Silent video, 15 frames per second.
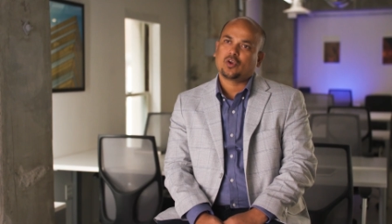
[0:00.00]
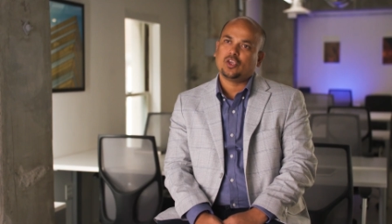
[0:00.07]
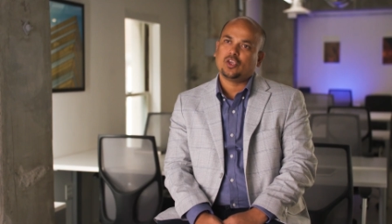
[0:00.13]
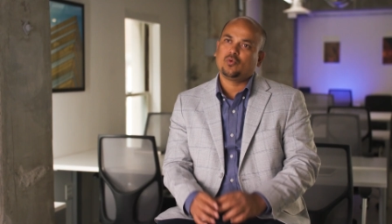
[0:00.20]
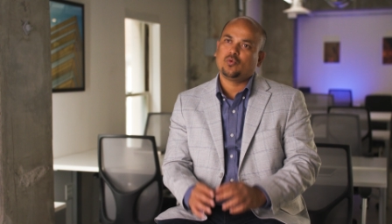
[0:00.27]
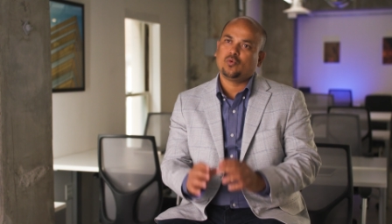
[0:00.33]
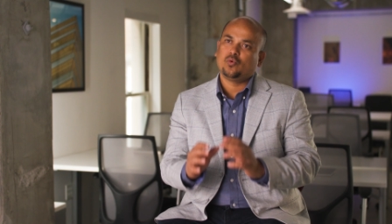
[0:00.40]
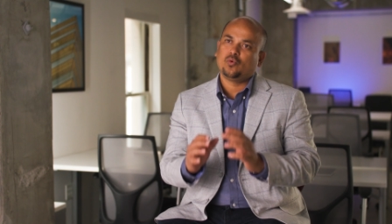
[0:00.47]

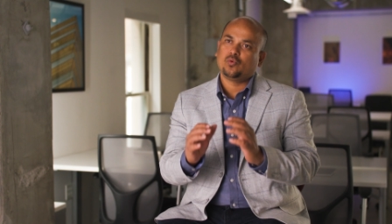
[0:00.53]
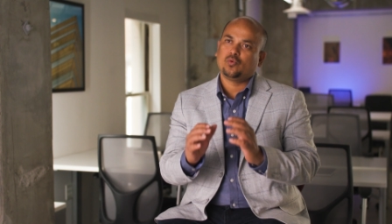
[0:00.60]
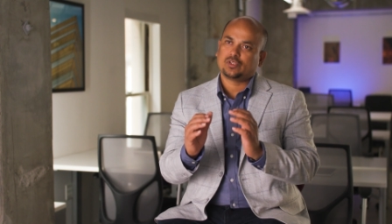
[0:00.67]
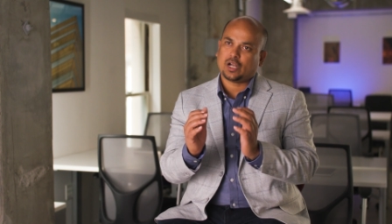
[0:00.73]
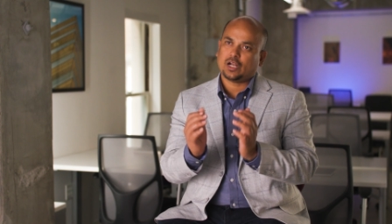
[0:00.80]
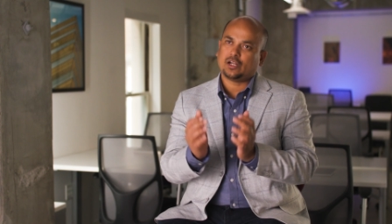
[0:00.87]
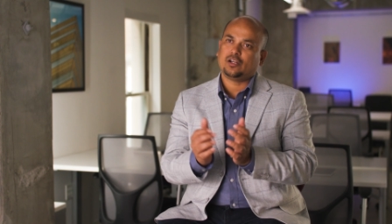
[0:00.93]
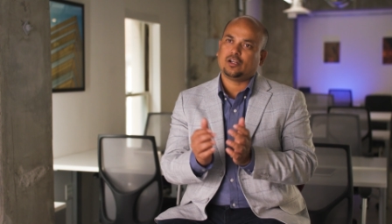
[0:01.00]
You
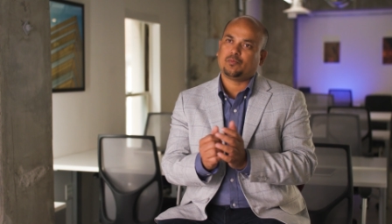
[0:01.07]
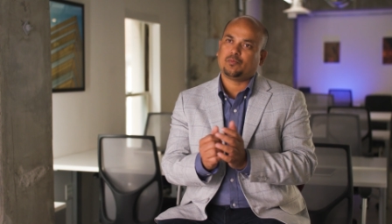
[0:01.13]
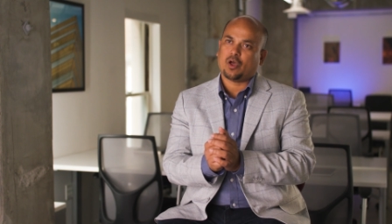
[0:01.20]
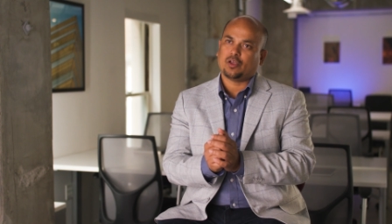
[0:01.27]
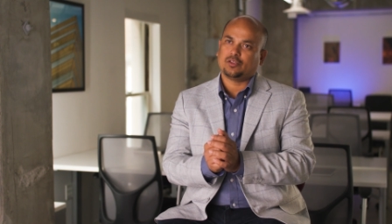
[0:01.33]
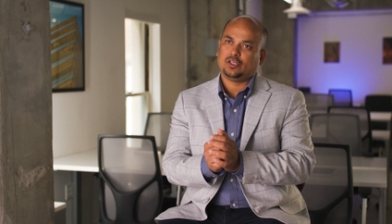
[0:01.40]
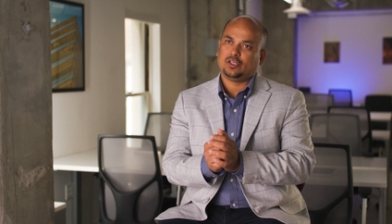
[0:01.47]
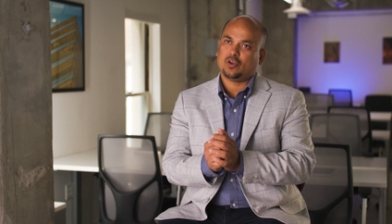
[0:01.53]
started the
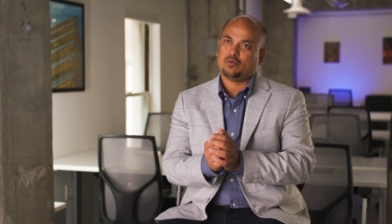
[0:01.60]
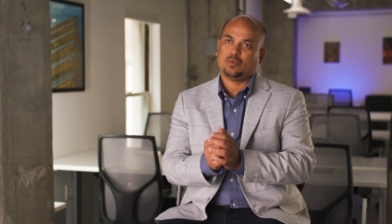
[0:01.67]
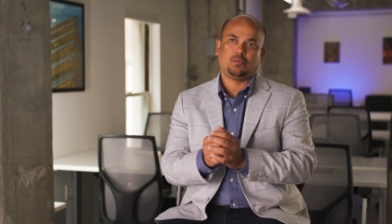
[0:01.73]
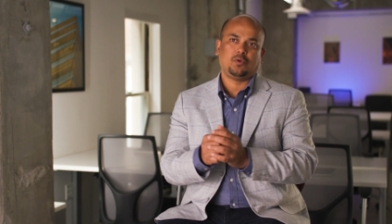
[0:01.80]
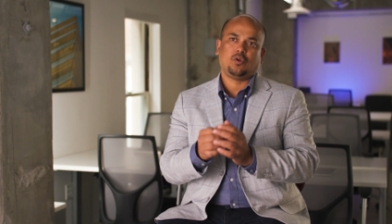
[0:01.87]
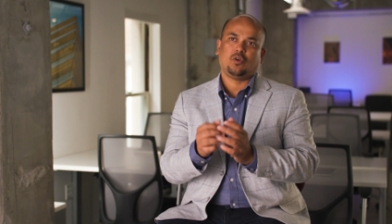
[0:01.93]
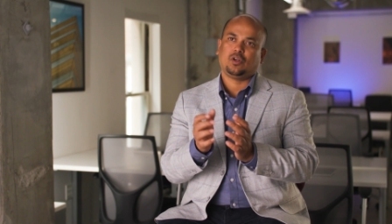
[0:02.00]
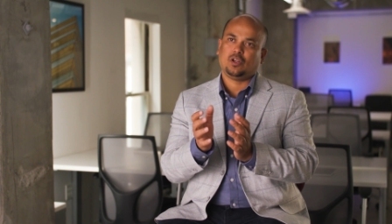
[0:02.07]
project, or
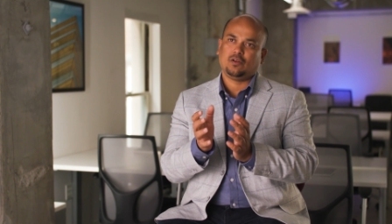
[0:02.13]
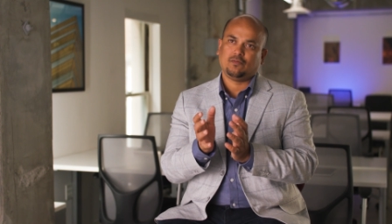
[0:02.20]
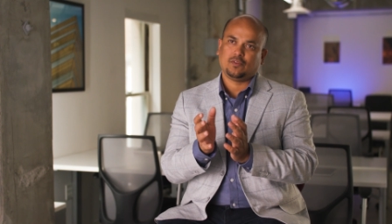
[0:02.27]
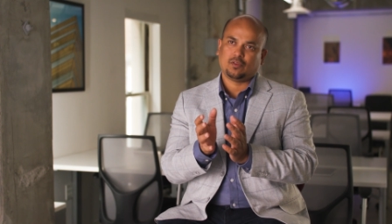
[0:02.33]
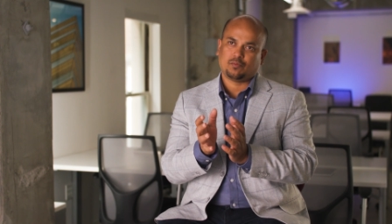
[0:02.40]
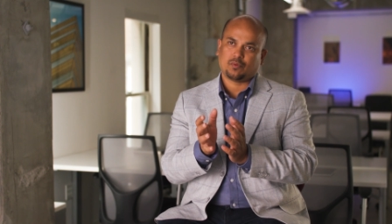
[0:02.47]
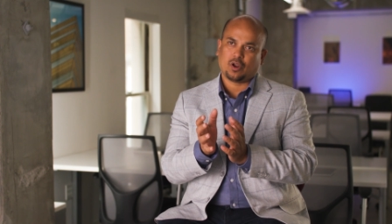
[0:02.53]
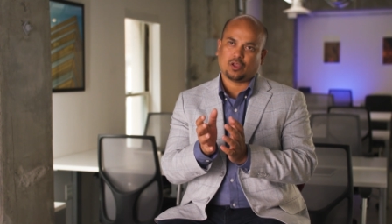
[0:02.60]
maybe you're done
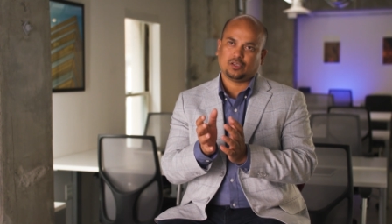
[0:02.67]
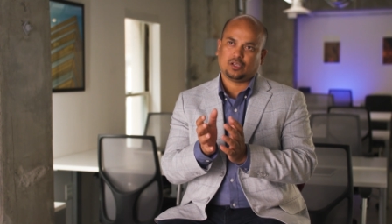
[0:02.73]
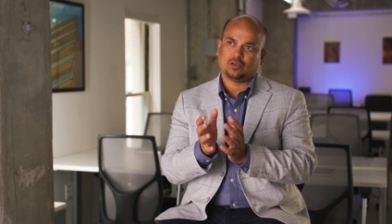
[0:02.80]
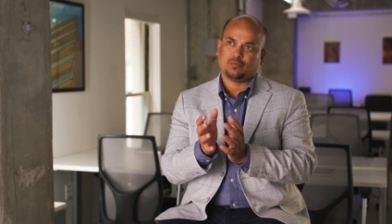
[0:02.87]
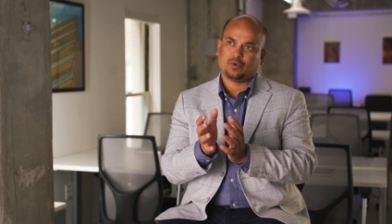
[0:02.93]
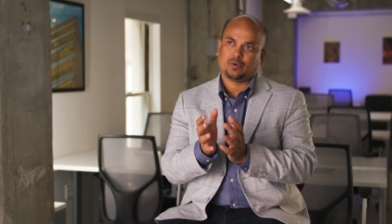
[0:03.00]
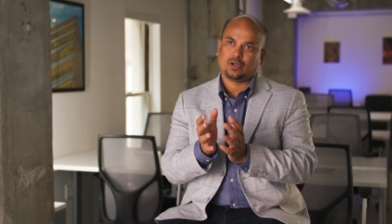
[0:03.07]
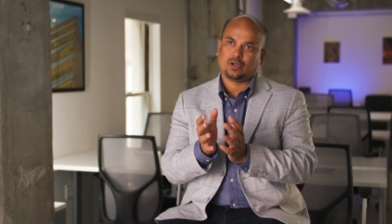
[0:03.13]
with the
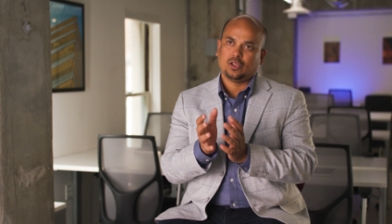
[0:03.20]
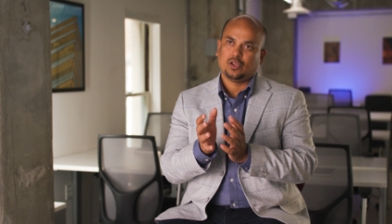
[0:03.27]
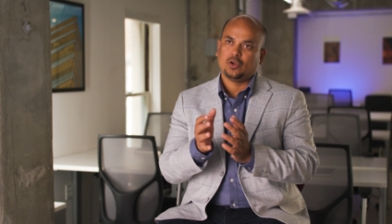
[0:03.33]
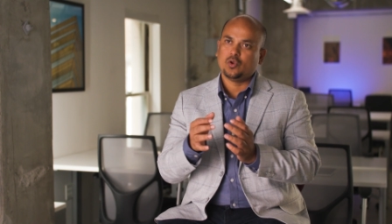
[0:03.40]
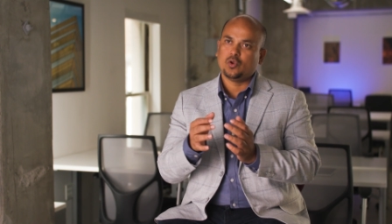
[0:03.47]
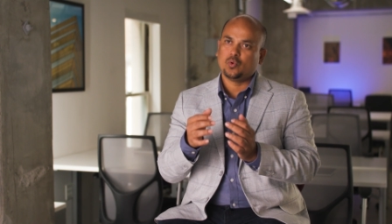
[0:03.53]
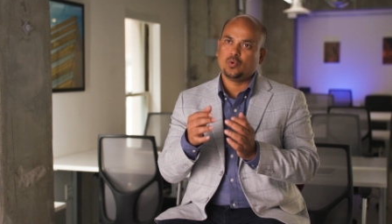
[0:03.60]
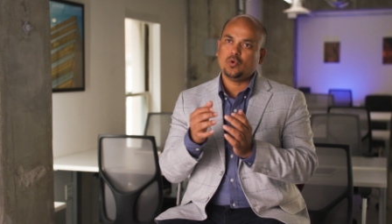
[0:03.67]
project, but
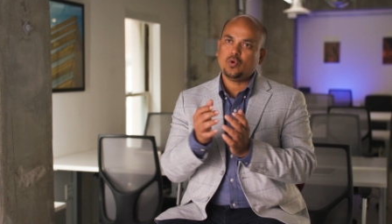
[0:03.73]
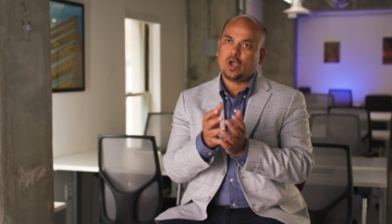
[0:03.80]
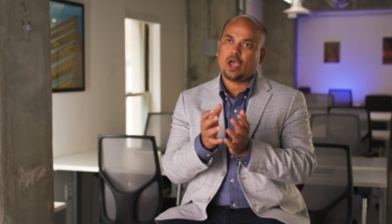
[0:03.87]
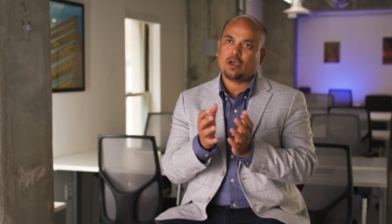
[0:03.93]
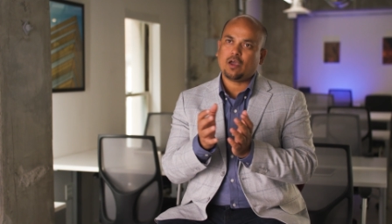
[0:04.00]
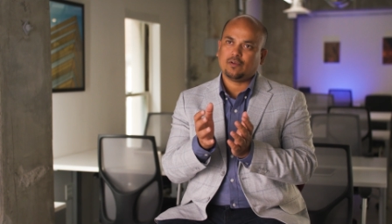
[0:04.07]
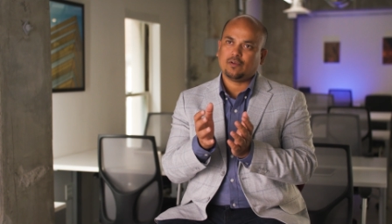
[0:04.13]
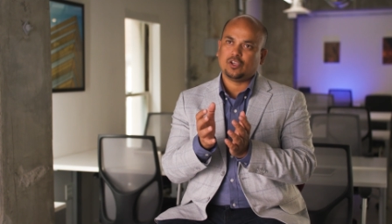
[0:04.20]
do you
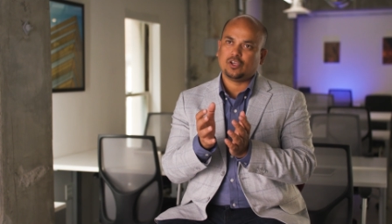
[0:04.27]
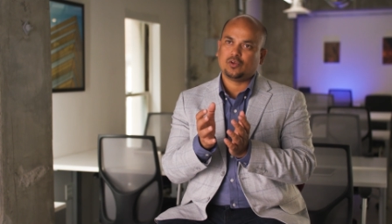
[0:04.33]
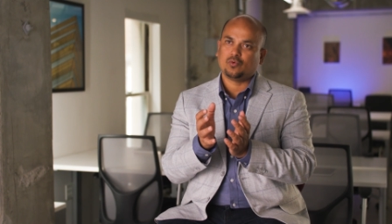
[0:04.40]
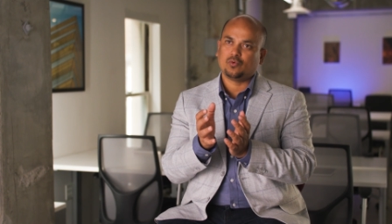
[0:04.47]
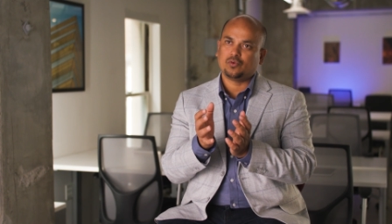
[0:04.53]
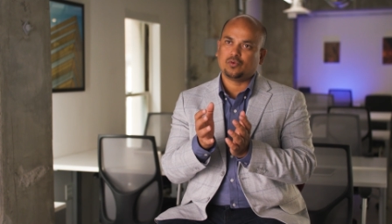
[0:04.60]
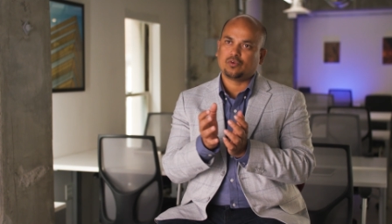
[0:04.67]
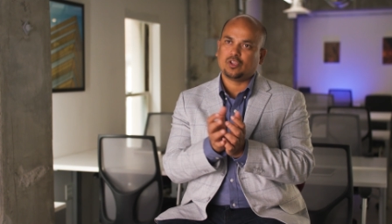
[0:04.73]
have any
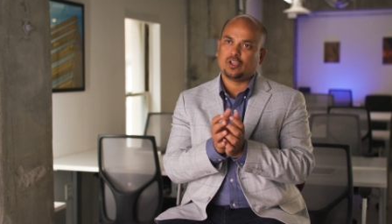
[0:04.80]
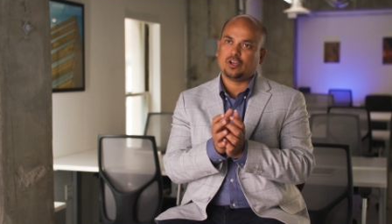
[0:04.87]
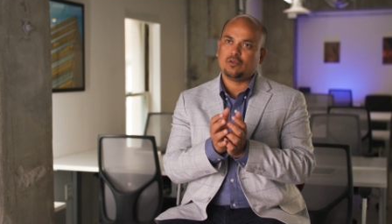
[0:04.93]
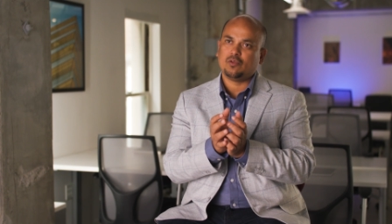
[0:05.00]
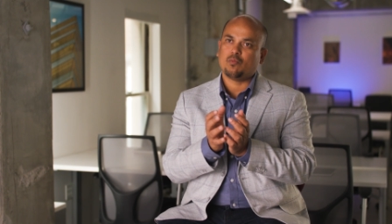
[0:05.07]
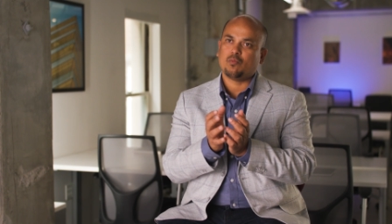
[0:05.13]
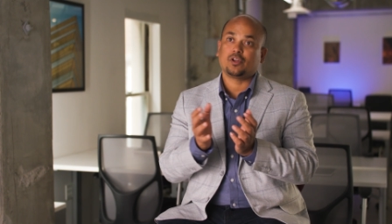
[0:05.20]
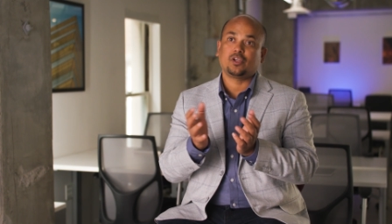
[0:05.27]
tool to really
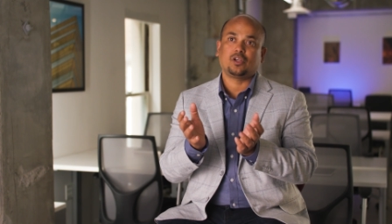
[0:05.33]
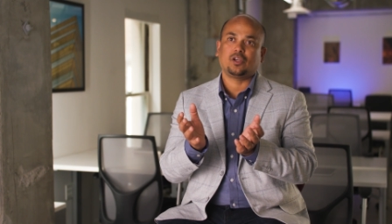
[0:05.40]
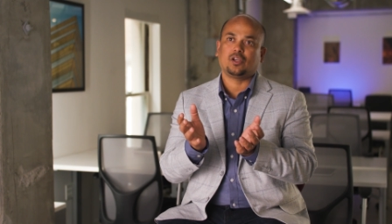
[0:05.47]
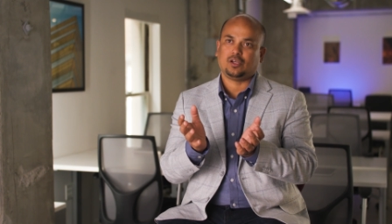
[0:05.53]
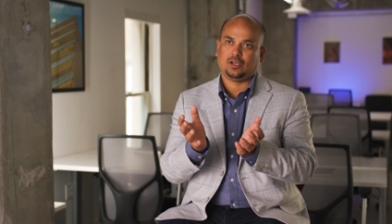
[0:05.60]
monitor